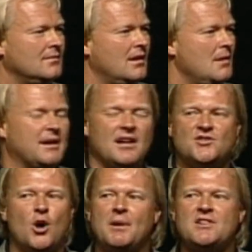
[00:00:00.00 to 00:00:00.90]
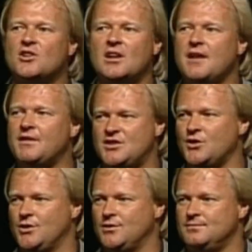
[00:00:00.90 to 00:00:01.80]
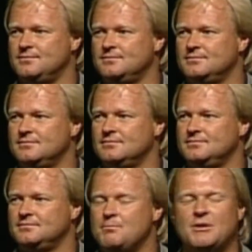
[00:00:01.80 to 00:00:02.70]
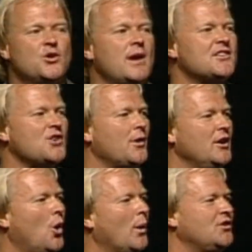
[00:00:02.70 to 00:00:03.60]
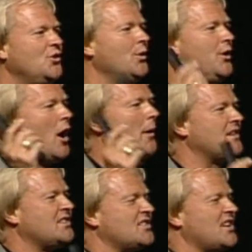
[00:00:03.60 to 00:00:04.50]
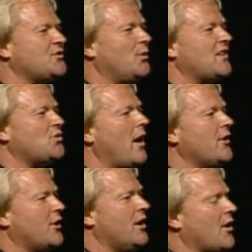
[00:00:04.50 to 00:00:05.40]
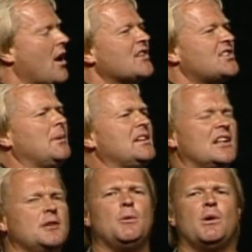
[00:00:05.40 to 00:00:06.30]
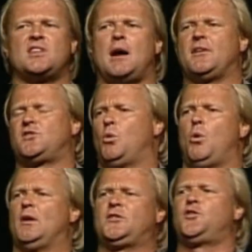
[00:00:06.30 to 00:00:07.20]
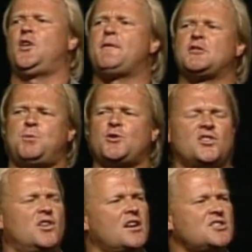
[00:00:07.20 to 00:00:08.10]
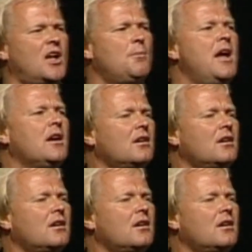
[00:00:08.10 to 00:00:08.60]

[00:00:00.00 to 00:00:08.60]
Because nobody's going to give it to you. But you guys already know what to do. You're already successful. That's why you're here. Somebody said to me one time, they said, well, what does the average person in Excel make?